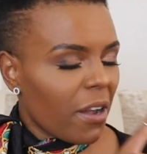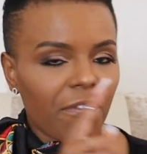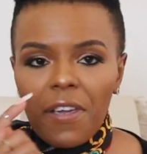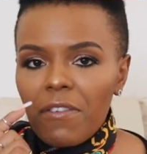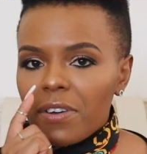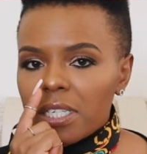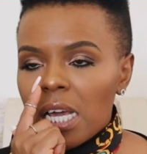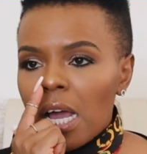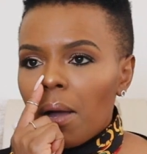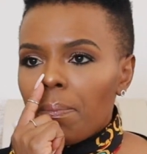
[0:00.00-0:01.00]
my favorite
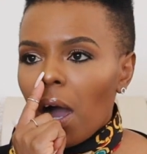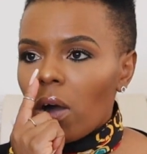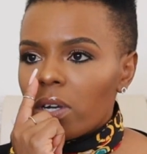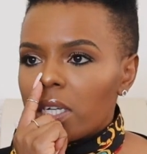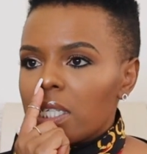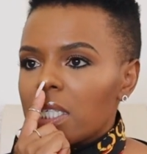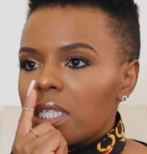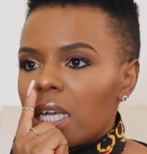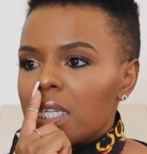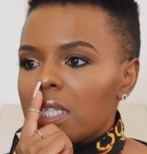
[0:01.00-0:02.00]

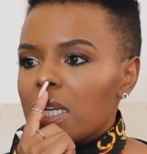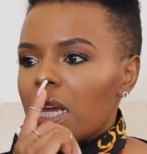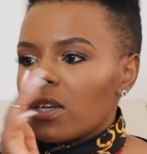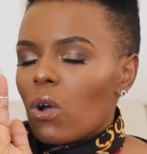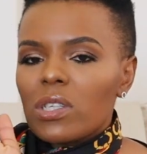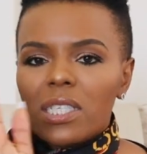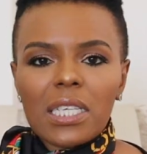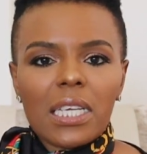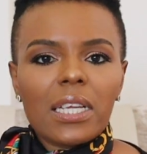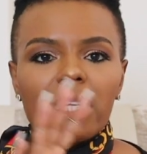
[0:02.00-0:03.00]
powders and
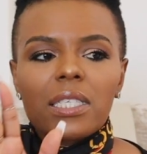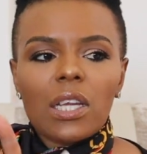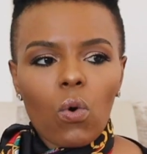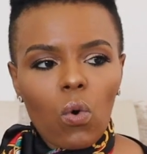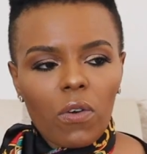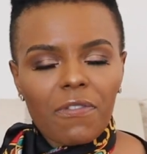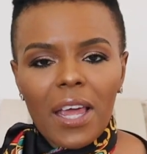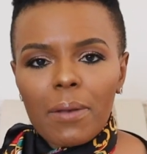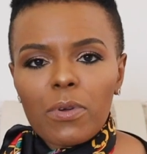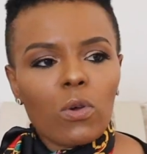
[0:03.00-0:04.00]
concealers and all of
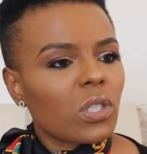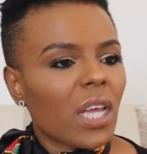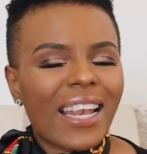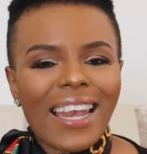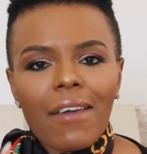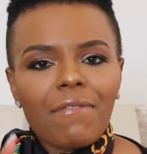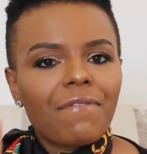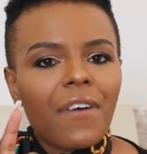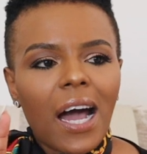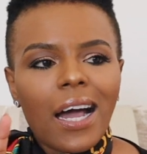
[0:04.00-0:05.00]
that, because I
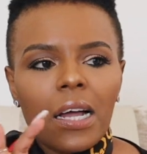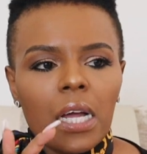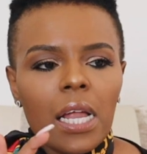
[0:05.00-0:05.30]
never